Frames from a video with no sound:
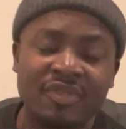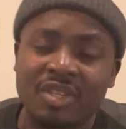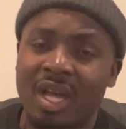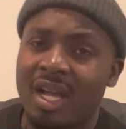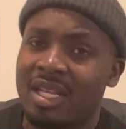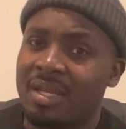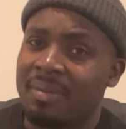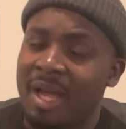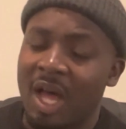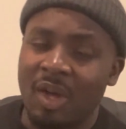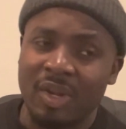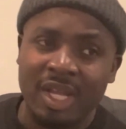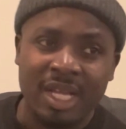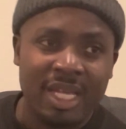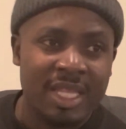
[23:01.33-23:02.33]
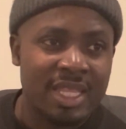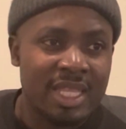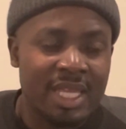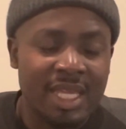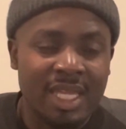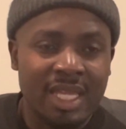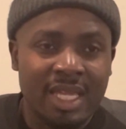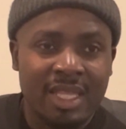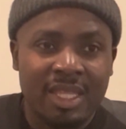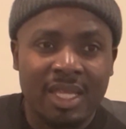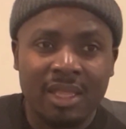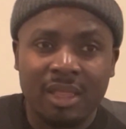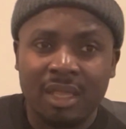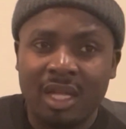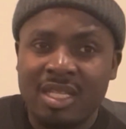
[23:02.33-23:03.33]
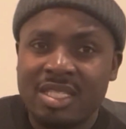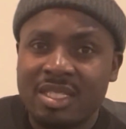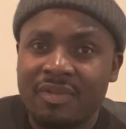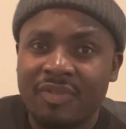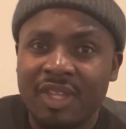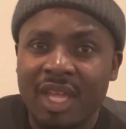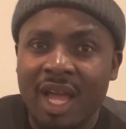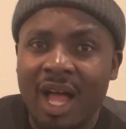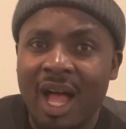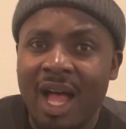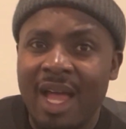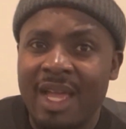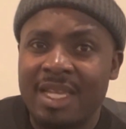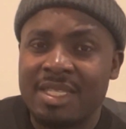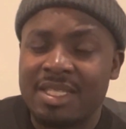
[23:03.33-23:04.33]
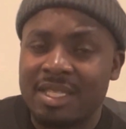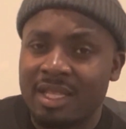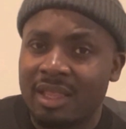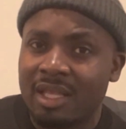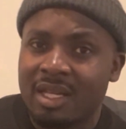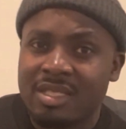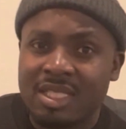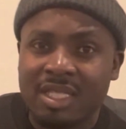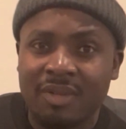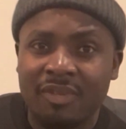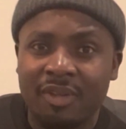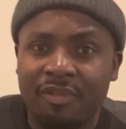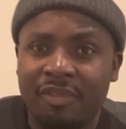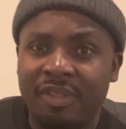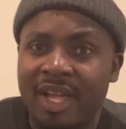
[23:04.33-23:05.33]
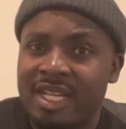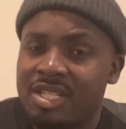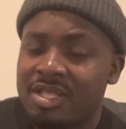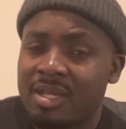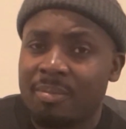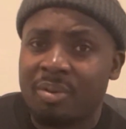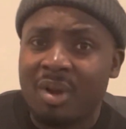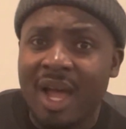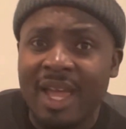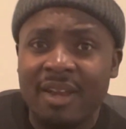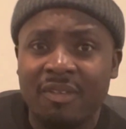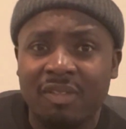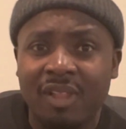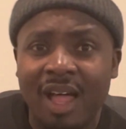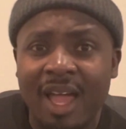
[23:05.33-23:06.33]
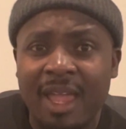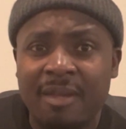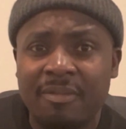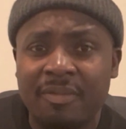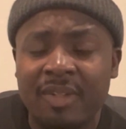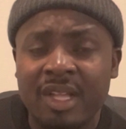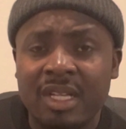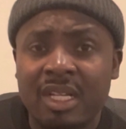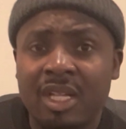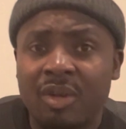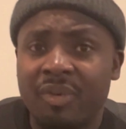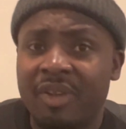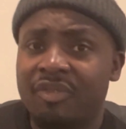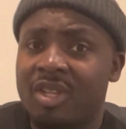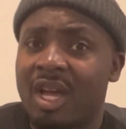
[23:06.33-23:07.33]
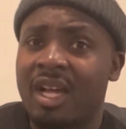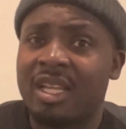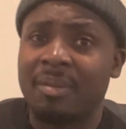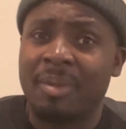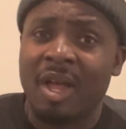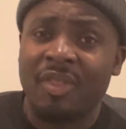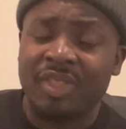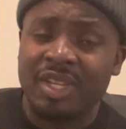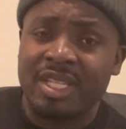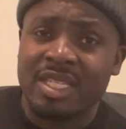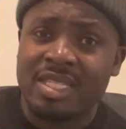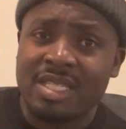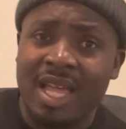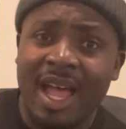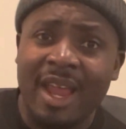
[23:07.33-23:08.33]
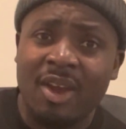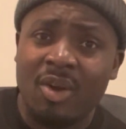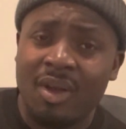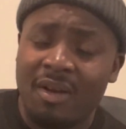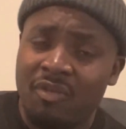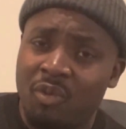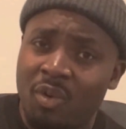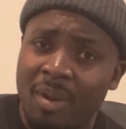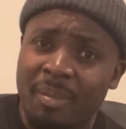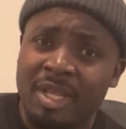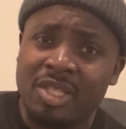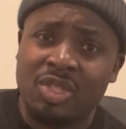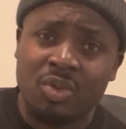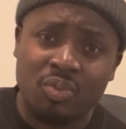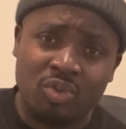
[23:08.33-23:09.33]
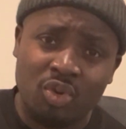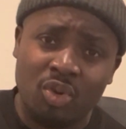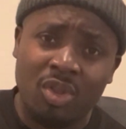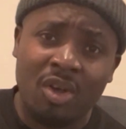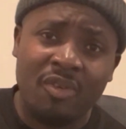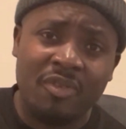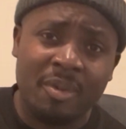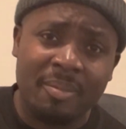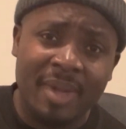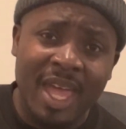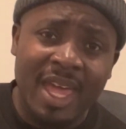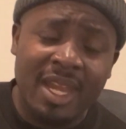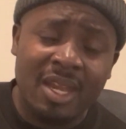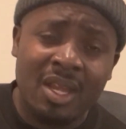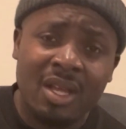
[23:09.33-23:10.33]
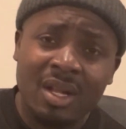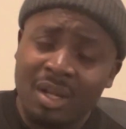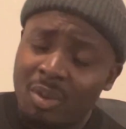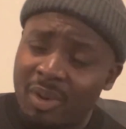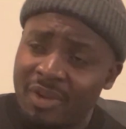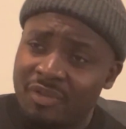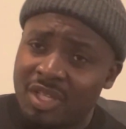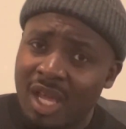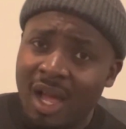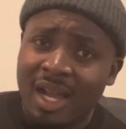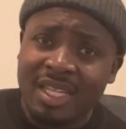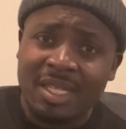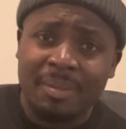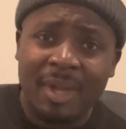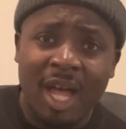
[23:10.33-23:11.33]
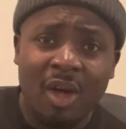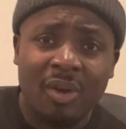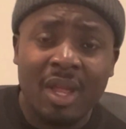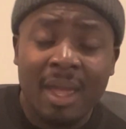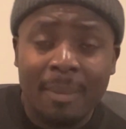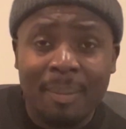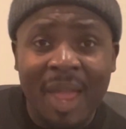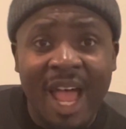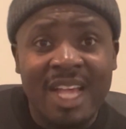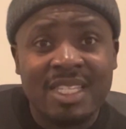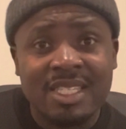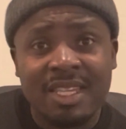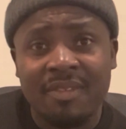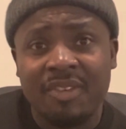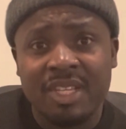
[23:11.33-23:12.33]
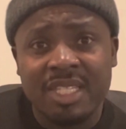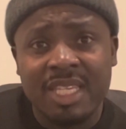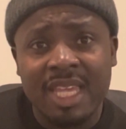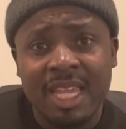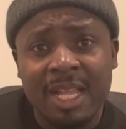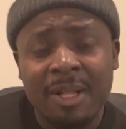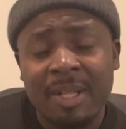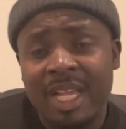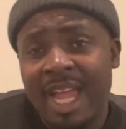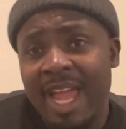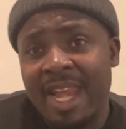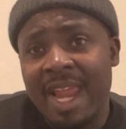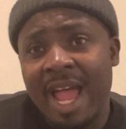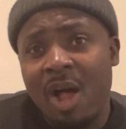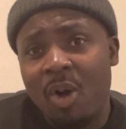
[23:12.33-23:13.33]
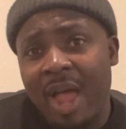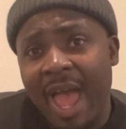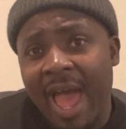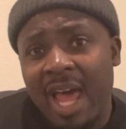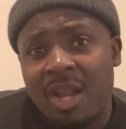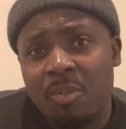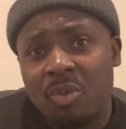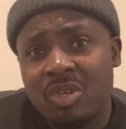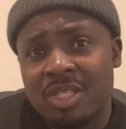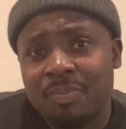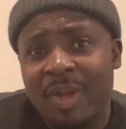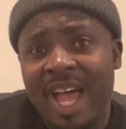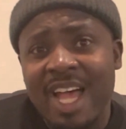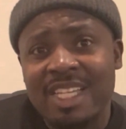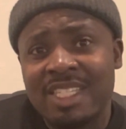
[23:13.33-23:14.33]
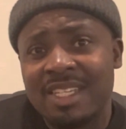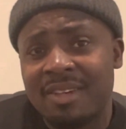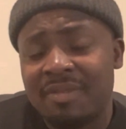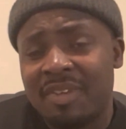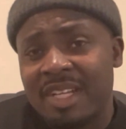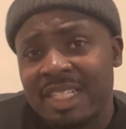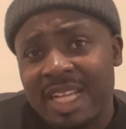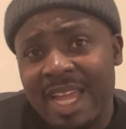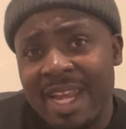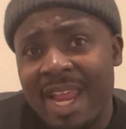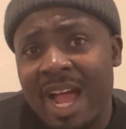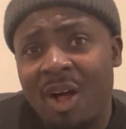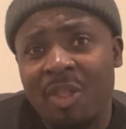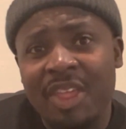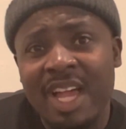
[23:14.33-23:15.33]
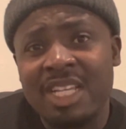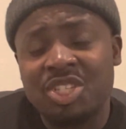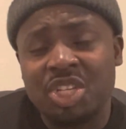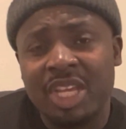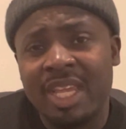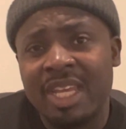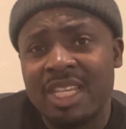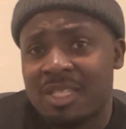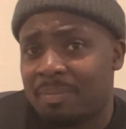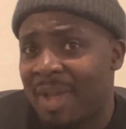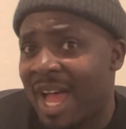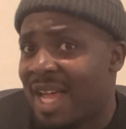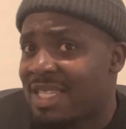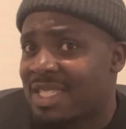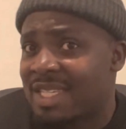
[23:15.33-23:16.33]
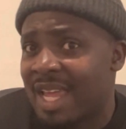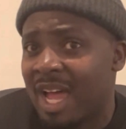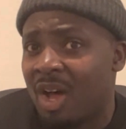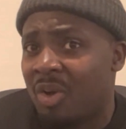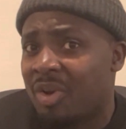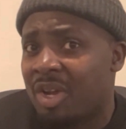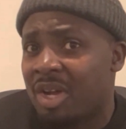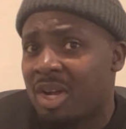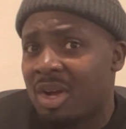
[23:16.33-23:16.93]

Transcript: talked about the lust of the eyes, the lust of the flesh, the pride of life. We've talked about the desire of women to rule over men. We've talked about passivity and how Adam was passive and how that gene is passed down